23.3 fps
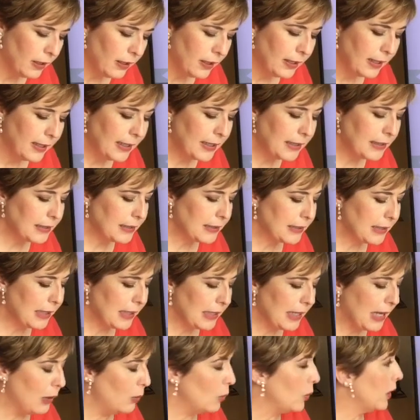Is
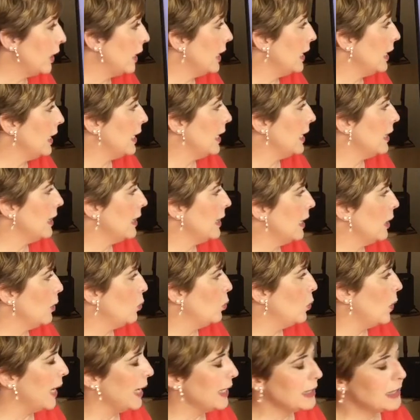cloudy in the
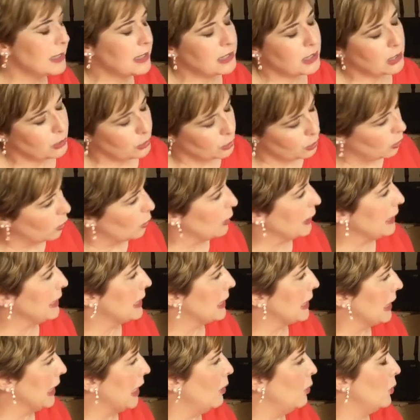west? No, it's
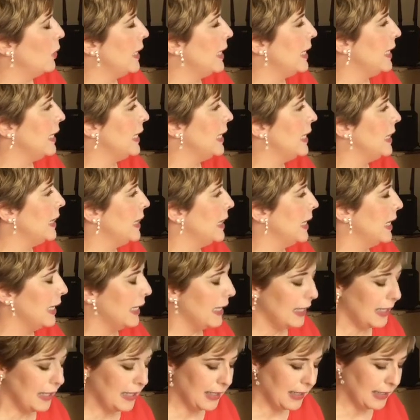cloudy in the
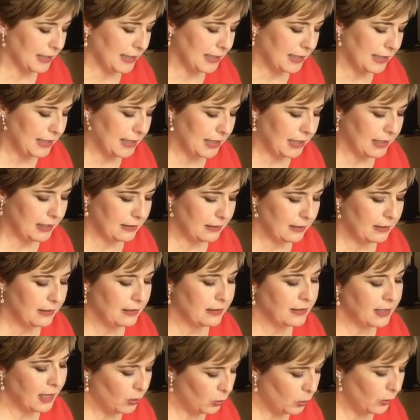east.
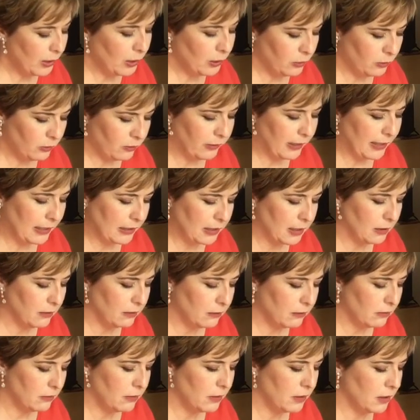Now we correct.
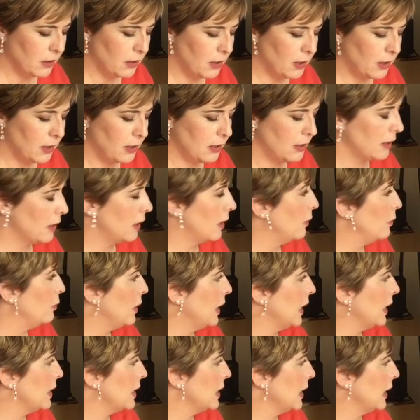Just give me
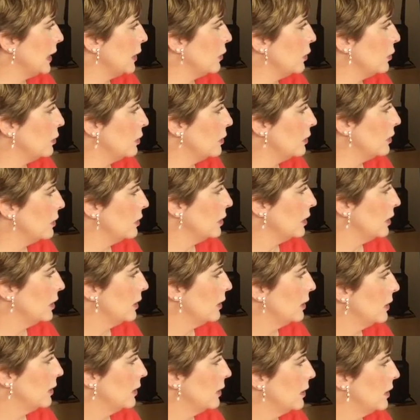a second.
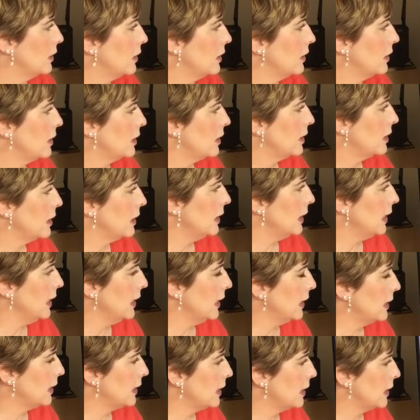
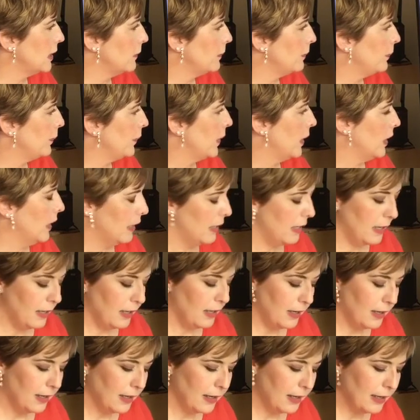6
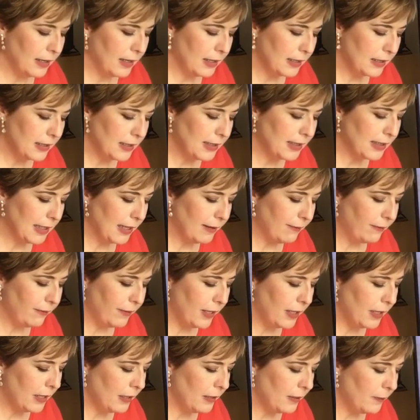and
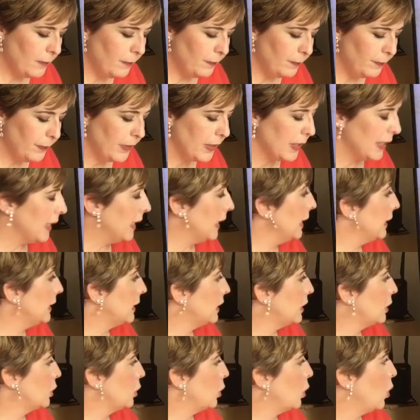7. It's
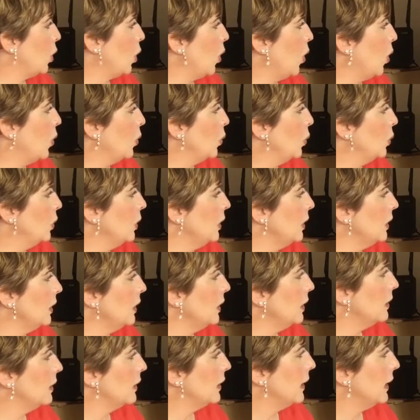cold.
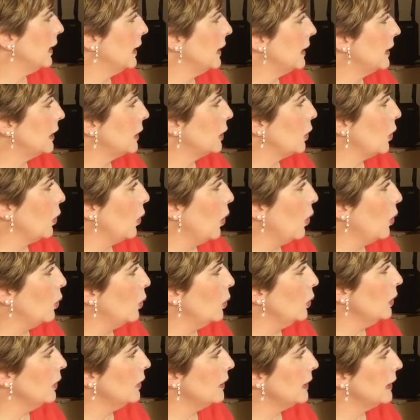It's
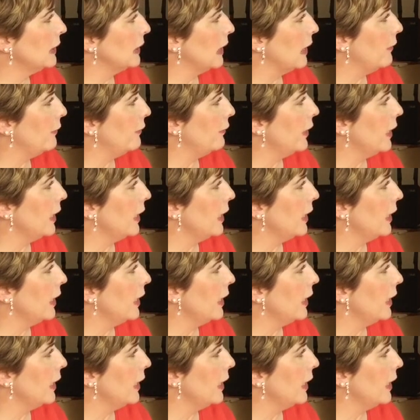cold. 7.